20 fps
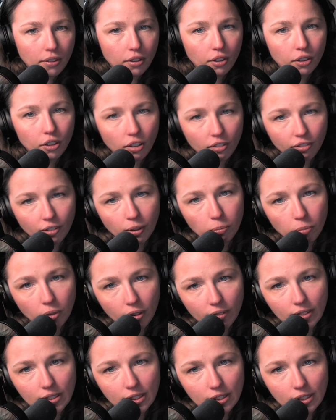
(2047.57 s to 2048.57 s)
Their girlfriend
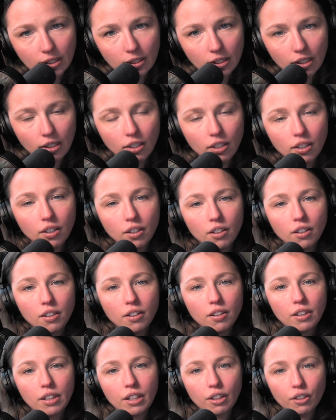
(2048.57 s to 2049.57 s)
previous
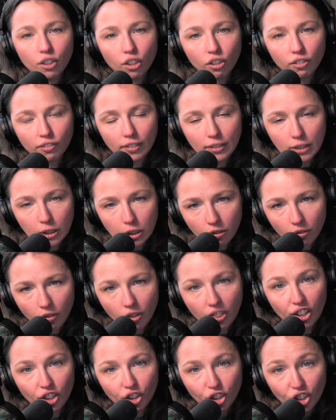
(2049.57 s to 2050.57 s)
their girlfriend
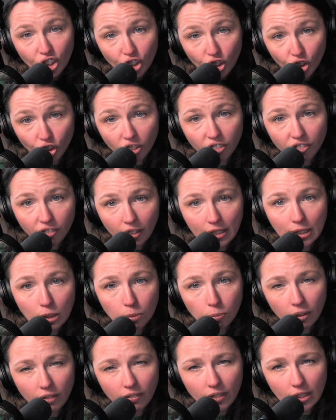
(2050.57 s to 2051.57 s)
their
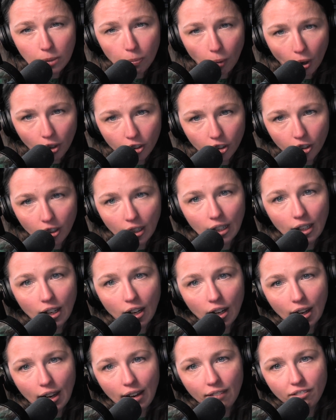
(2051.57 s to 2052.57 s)
girlfriend's previous partner
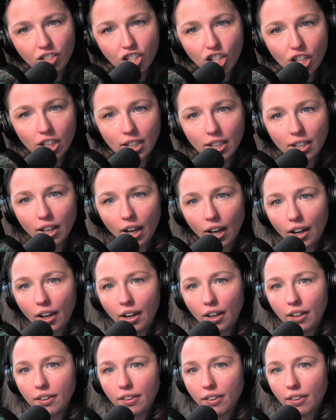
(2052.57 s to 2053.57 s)
have cheated
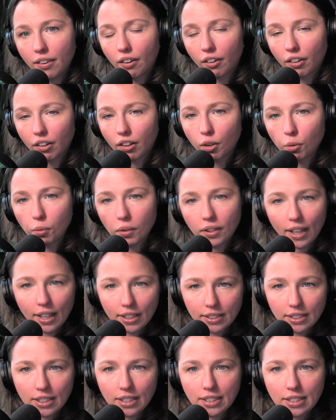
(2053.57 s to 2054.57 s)
on her with
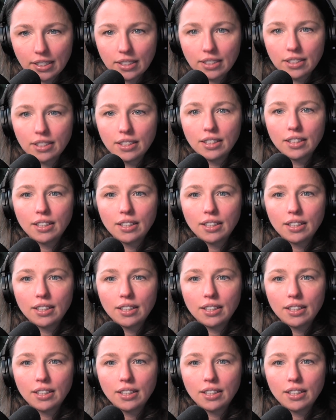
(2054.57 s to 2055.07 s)
exes.